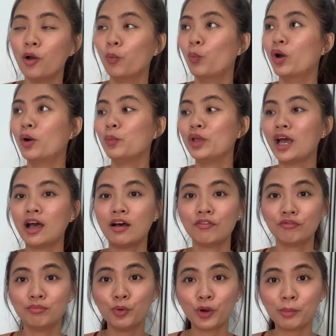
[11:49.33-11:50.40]
when we
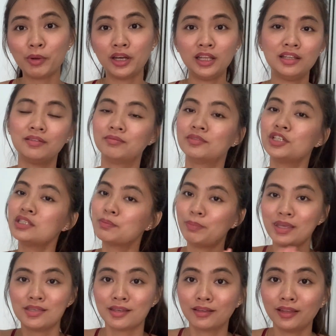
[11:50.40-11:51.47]
have more money. Just
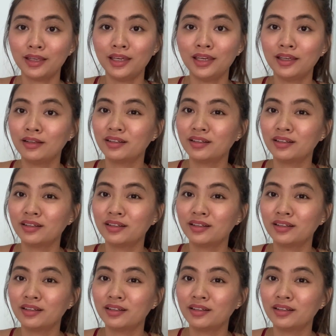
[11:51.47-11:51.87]
basically,